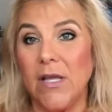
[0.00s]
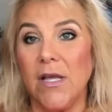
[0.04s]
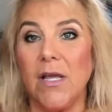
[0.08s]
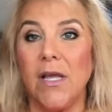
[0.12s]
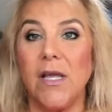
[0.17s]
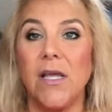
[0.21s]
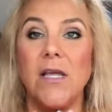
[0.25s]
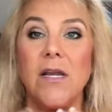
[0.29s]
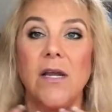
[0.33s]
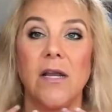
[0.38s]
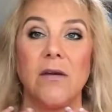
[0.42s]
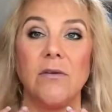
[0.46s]

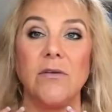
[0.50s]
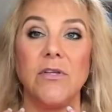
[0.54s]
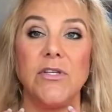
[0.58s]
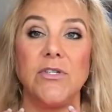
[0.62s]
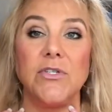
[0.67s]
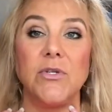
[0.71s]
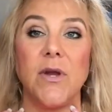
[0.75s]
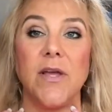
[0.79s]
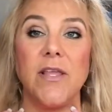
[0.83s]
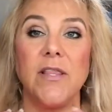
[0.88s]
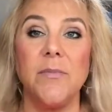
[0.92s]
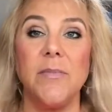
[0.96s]
You know, you
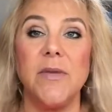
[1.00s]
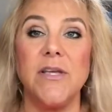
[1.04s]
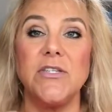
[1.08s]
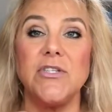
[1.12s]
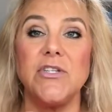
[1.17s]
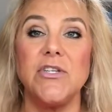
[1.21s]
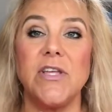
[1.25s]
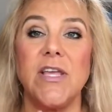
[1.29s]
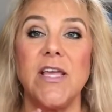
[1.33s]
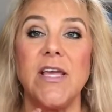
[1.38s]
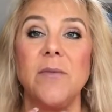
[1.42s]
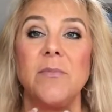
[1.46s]
try the best
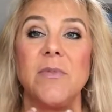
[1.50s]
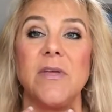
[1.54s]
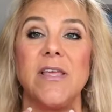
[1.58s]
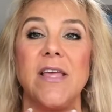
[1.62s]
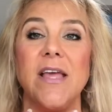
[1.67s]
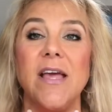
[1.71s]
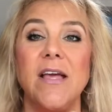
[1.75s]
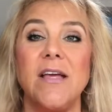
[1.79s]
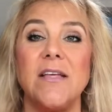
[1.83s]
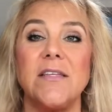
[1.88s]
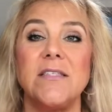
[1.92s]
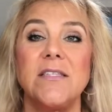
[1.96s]
you can, but
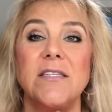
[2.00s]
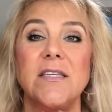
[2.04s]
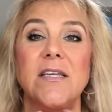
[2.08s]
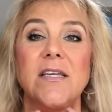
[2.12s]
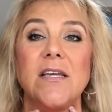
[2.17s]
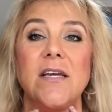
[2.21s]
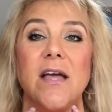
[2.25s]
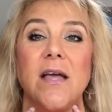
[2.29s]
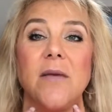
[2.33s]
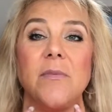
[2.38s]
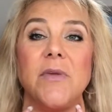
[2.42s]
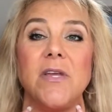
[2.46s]
yeah,
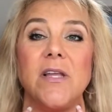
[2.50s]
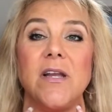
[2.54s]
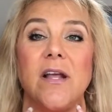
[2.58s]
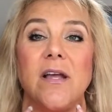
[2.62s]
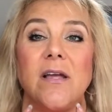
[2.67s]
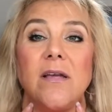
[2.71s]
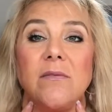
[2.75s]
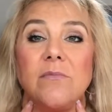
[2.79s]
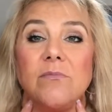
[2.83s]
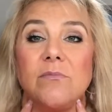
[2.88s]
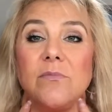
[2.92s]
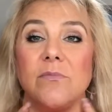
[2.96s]
see, I
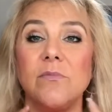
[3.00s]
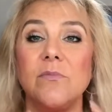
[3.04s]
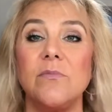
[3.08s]
mean,